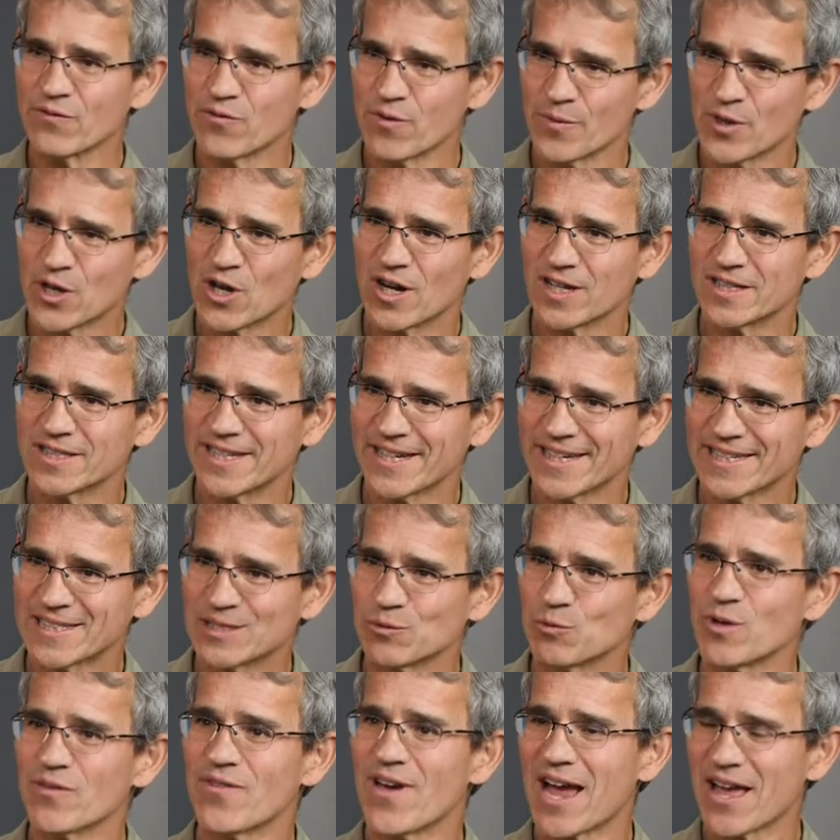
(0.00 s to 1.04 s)
from the context that
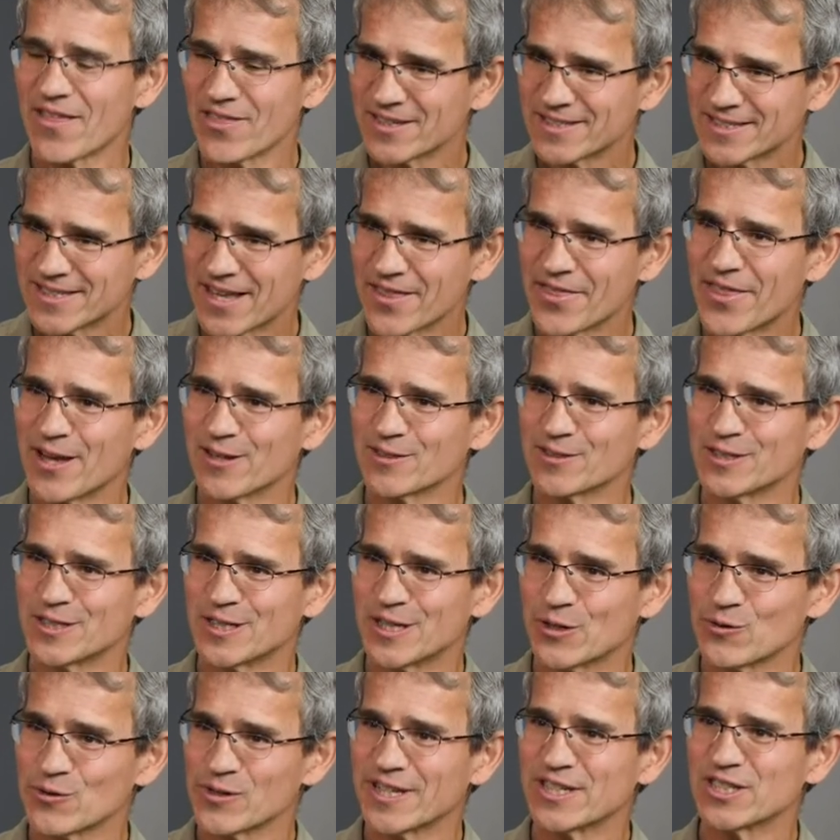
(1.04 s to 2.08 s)
we've had this 10,000
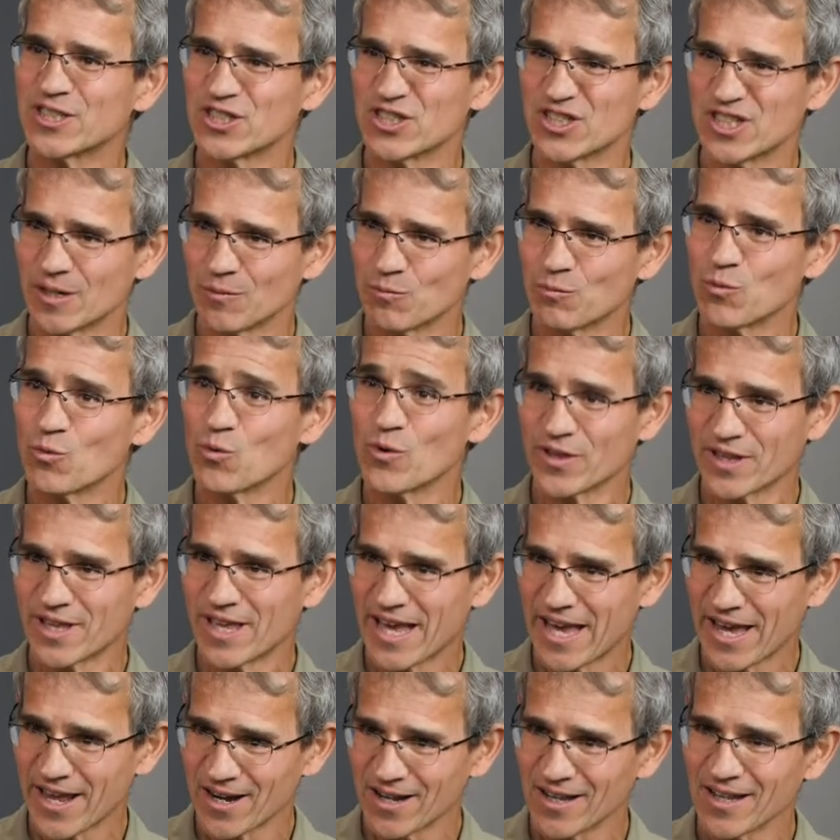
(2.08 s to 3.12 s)
year relationship with
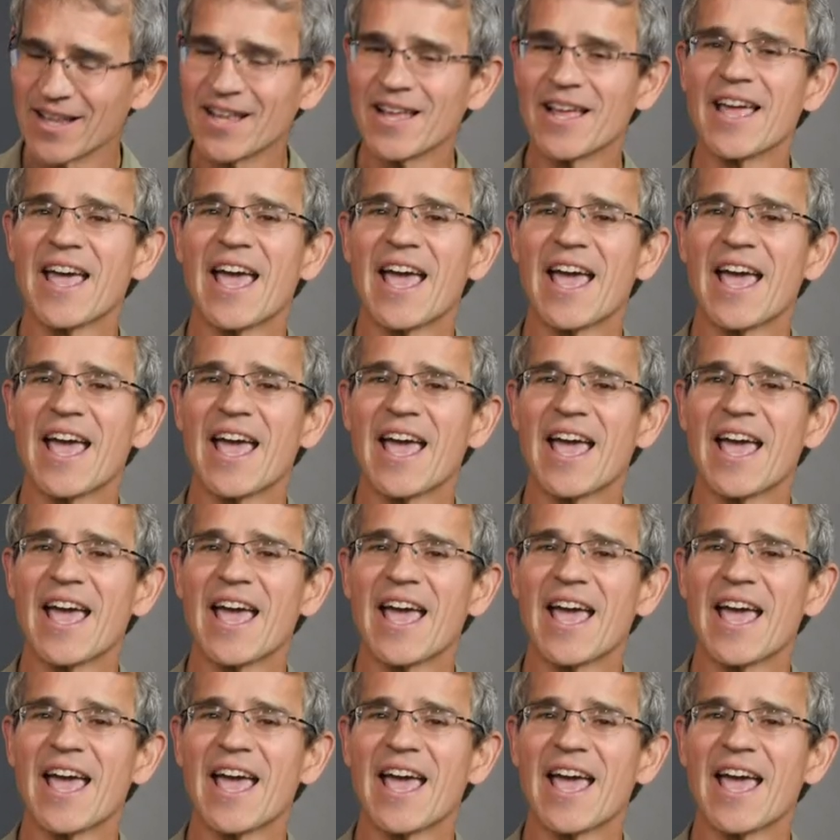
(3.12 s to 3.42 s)
cattle,